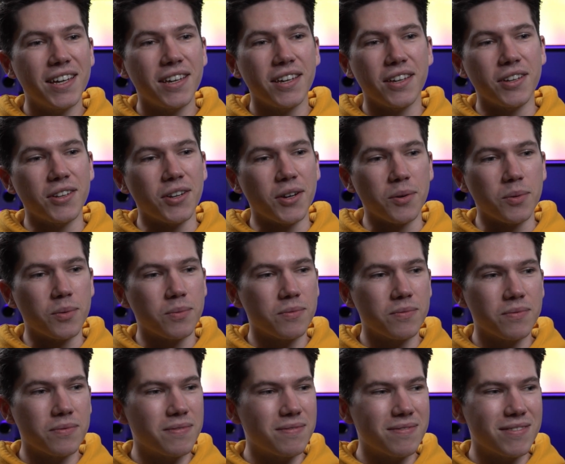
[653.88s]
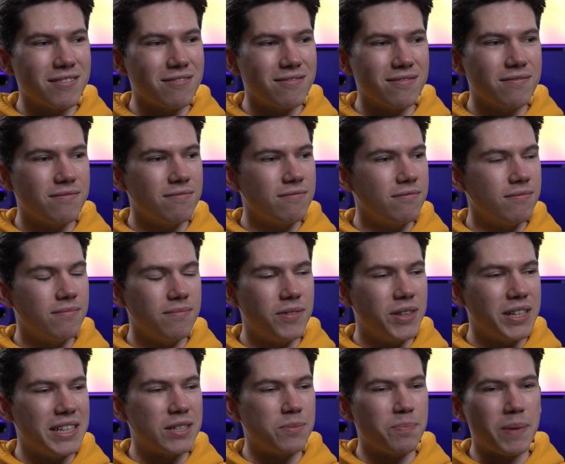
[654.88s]
you know,
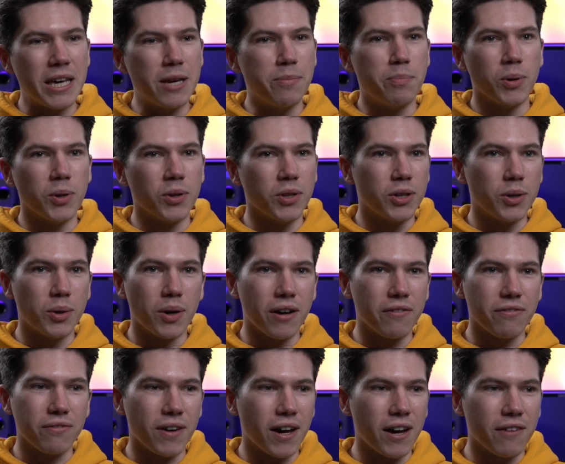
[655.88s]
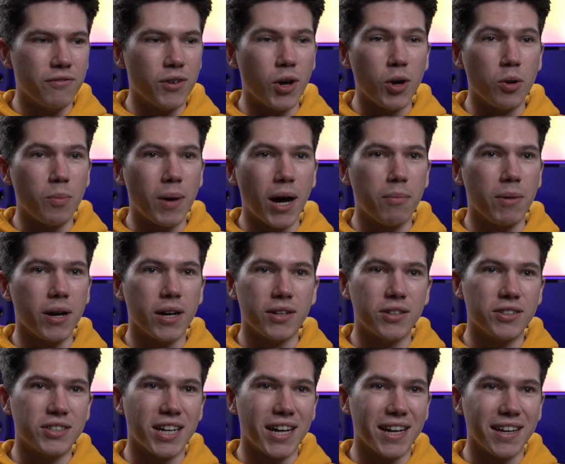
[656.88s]
these people who I've known about my
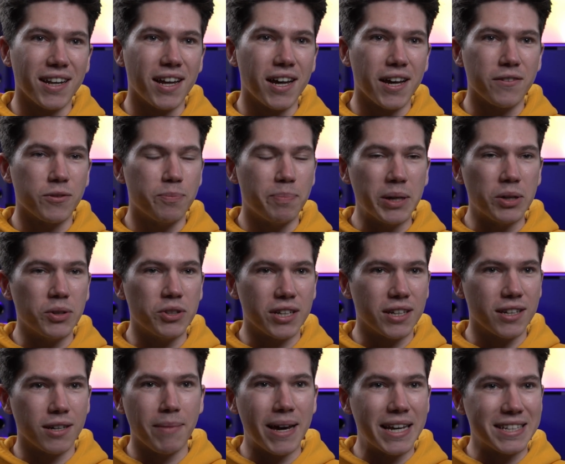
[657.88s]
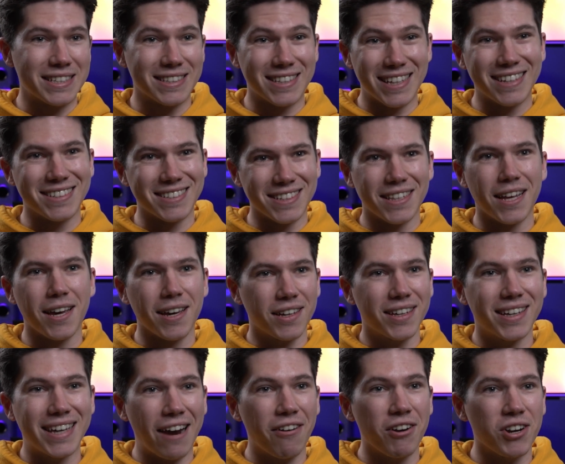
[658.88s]
entire lives, building amazing things in their
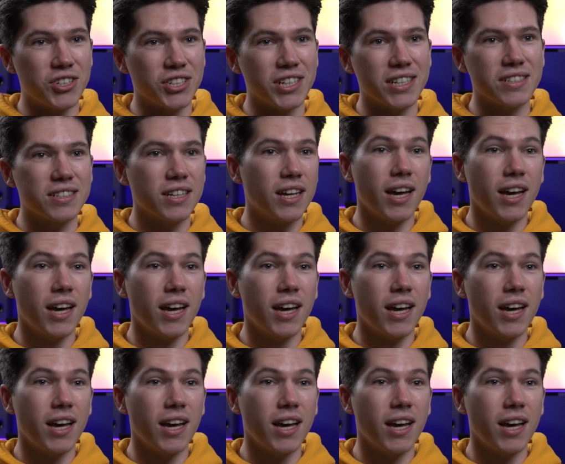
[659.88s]
garages.